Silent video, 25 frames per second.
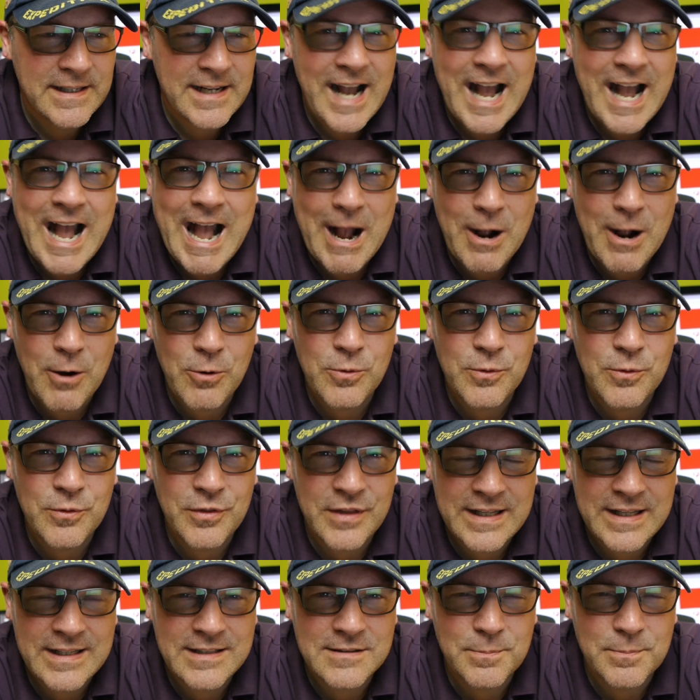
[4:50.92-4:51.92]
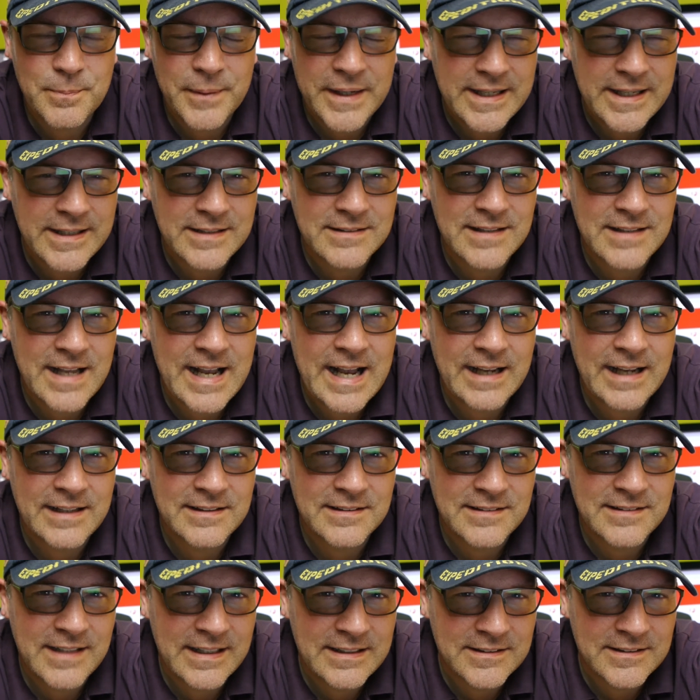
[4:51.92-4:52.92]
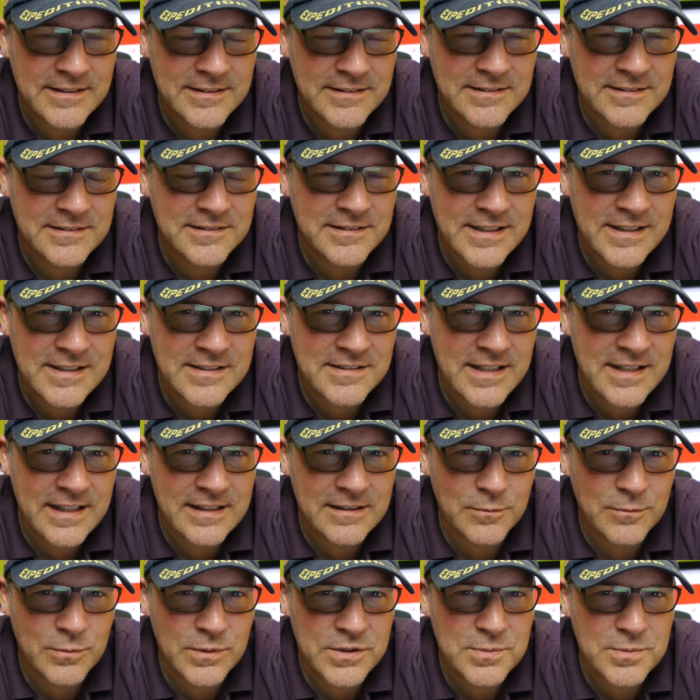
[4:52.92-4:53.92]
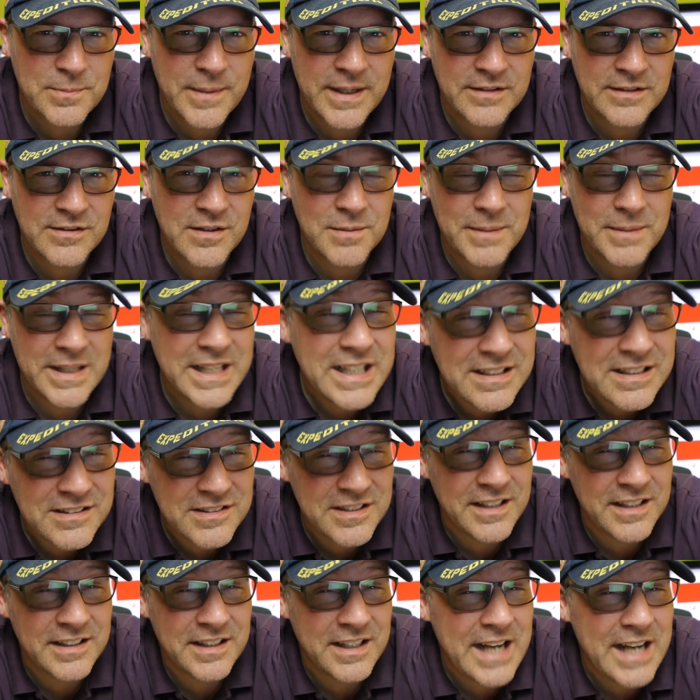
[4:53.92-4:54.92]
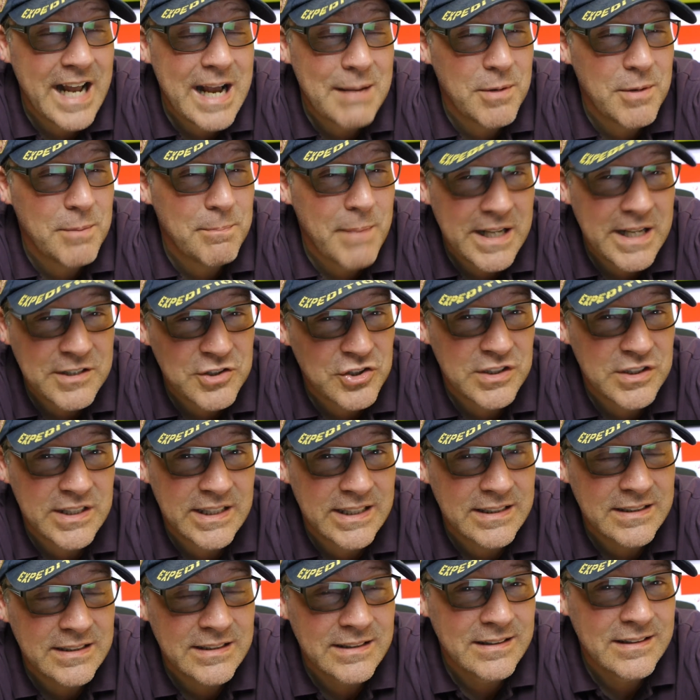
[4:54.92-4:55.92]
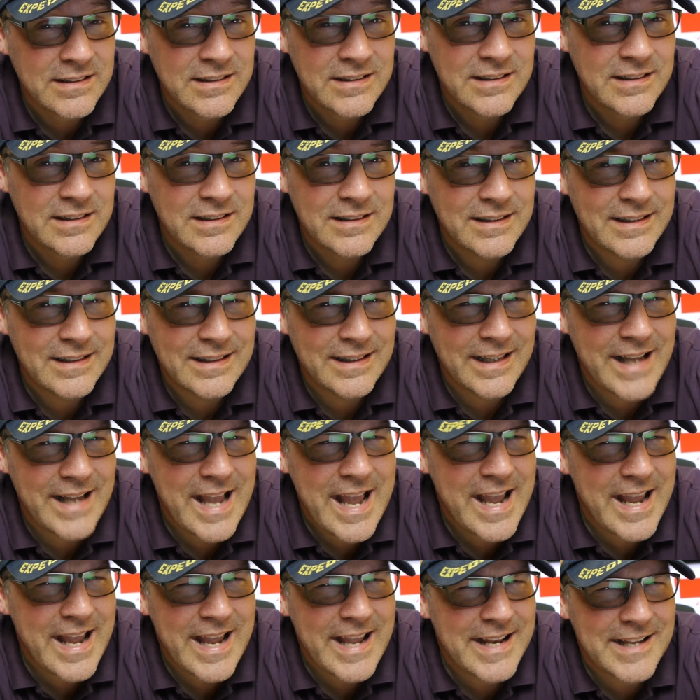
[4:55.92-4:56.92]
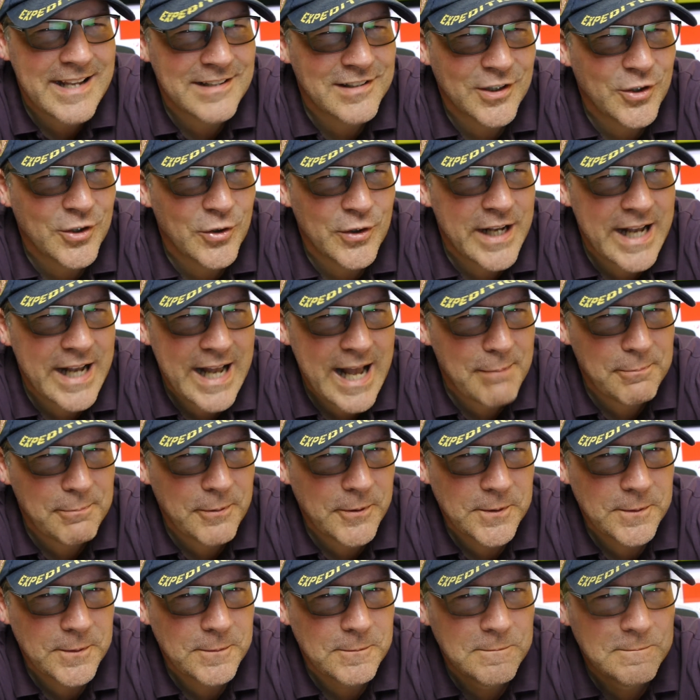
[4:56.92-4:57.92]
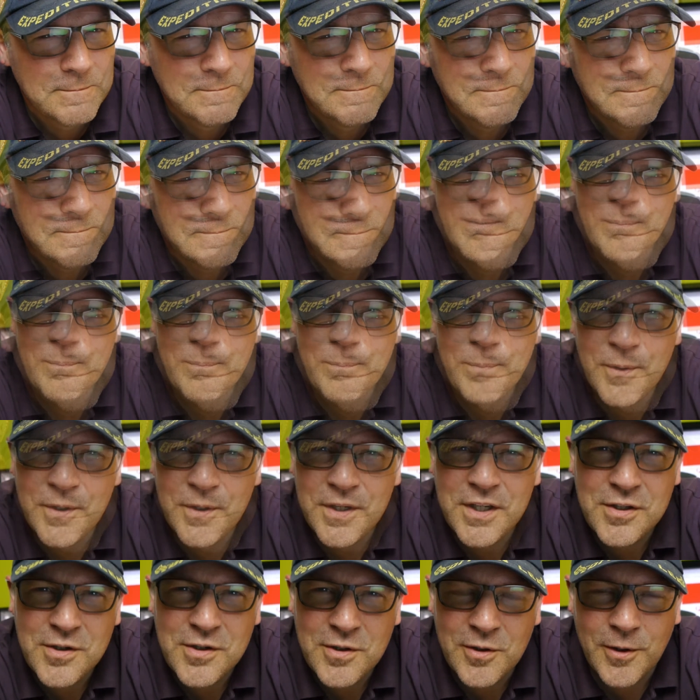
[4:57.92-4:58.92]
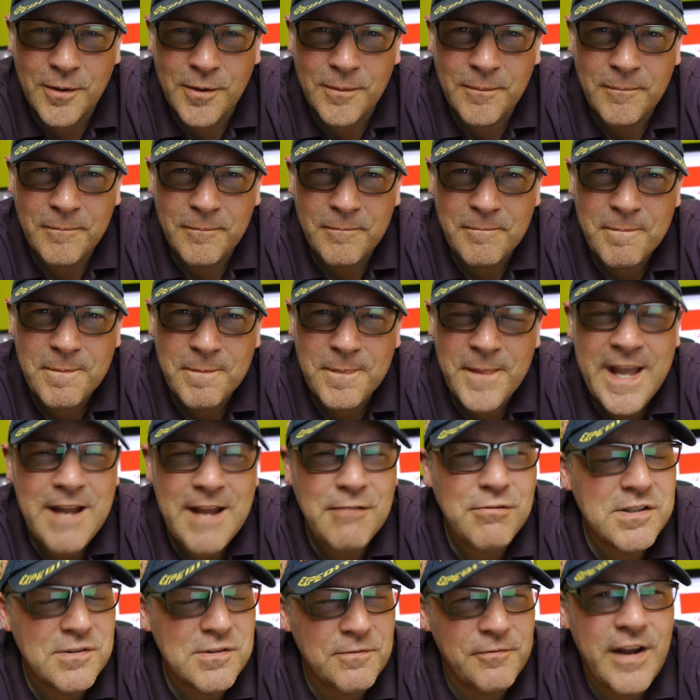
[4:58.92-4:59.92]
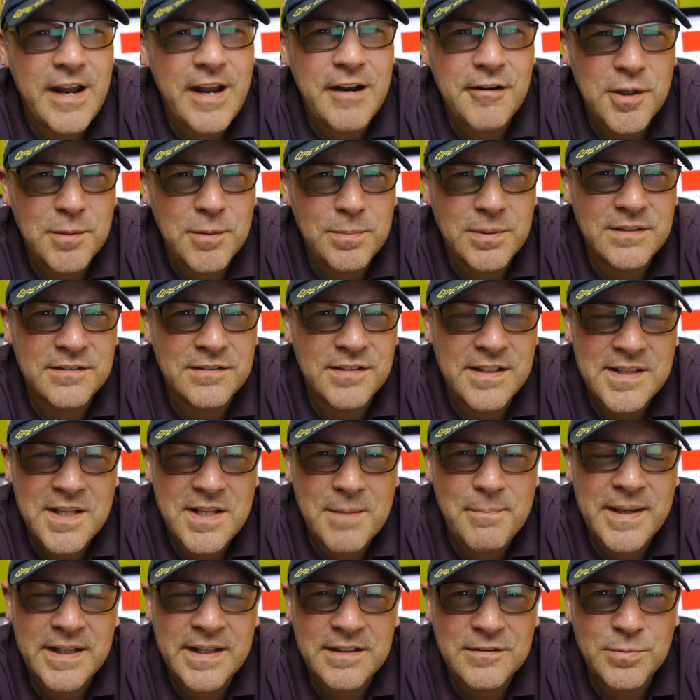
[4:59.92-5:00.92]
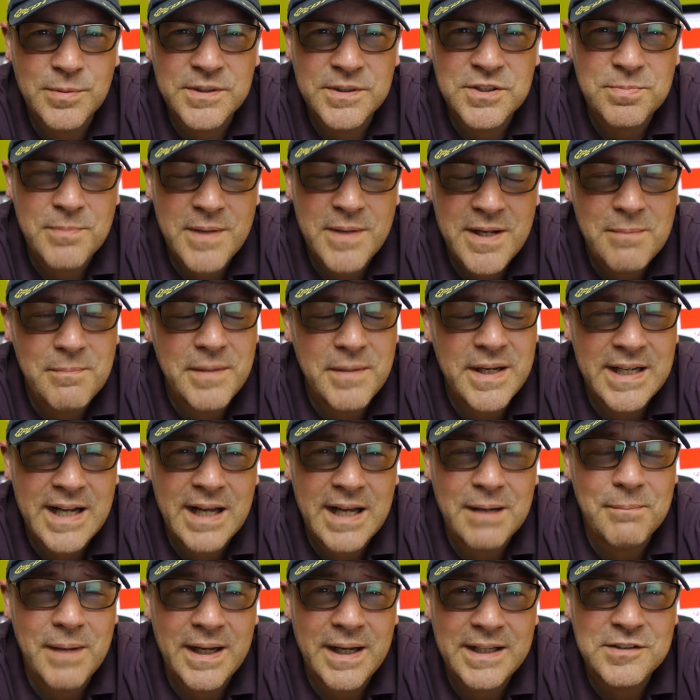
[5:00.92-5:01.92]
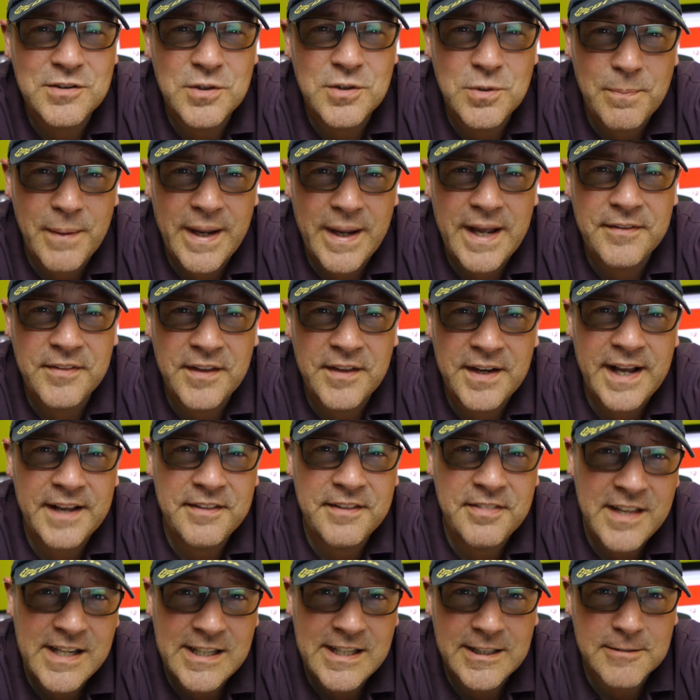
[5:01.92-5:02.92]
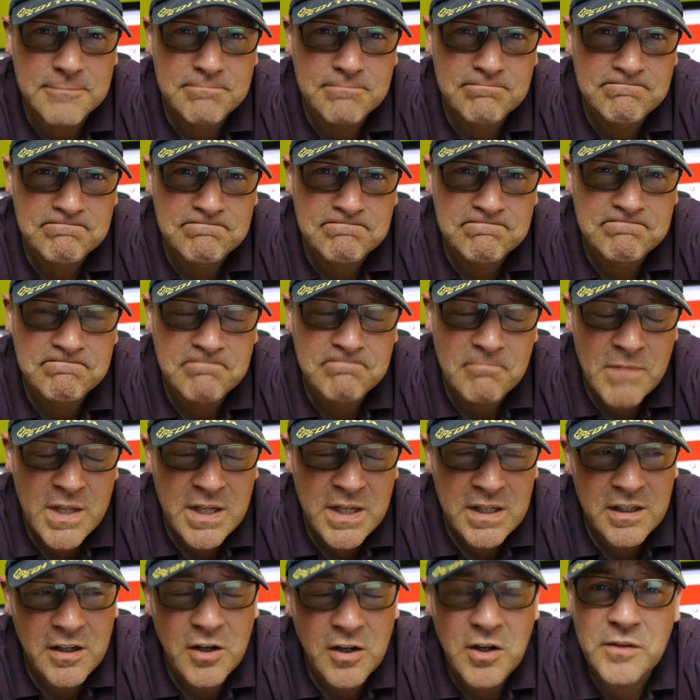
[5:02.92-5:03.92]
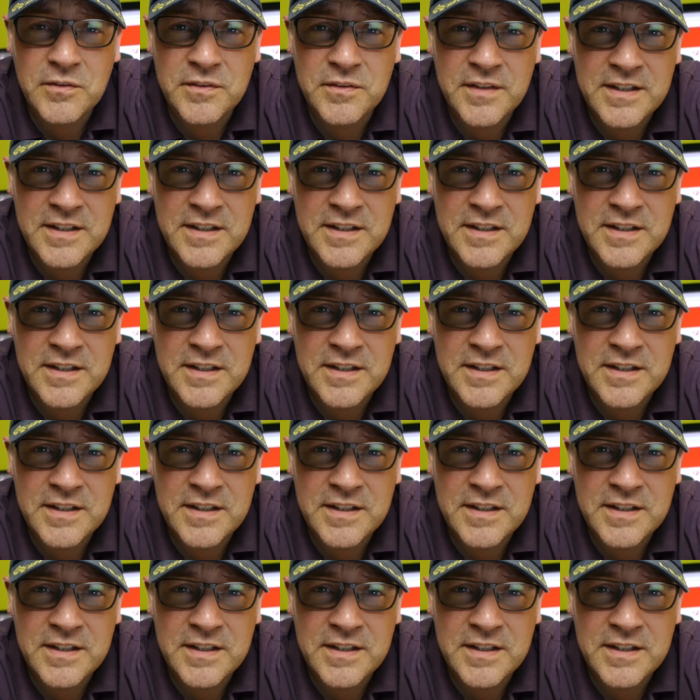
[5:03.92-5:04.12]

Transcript: how these peaks are ascended and descended which makes them easier than I'm imagining. It isn't going to happen. But you know, there is variables in the mix which may mean I might do better than I think. On